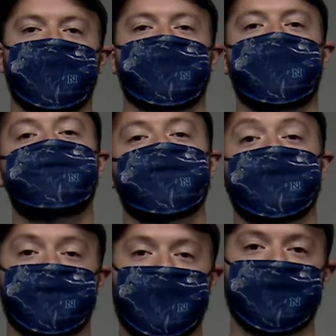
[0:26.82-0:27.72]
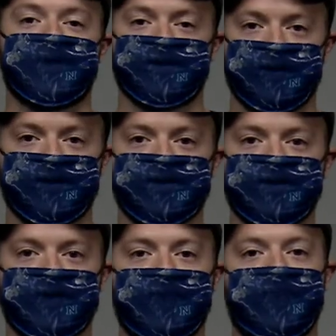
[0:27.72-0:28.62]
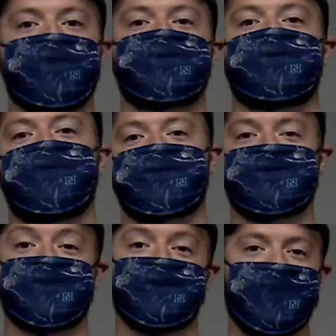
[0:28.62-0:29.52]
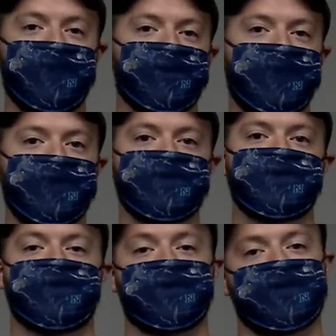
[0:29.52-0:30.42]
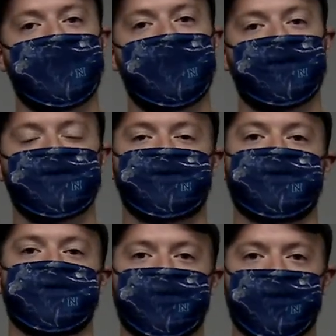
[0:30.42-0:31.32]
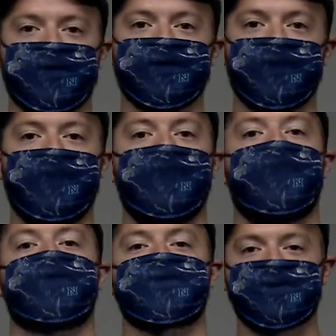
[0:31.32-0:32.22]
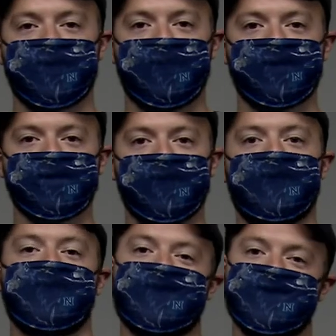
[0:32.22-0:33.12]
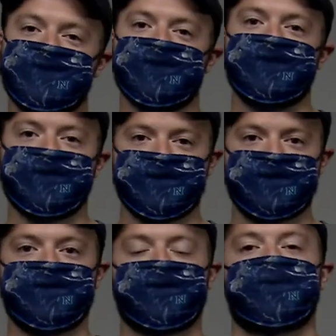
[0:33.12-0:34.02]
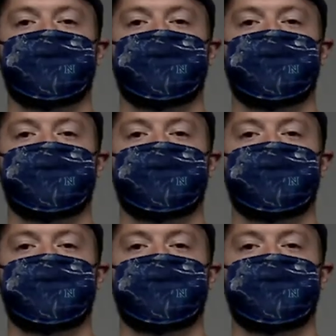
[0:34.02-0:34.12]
Lavalier microphones, also known as lapel mics or lavs for short, are small, easily concealable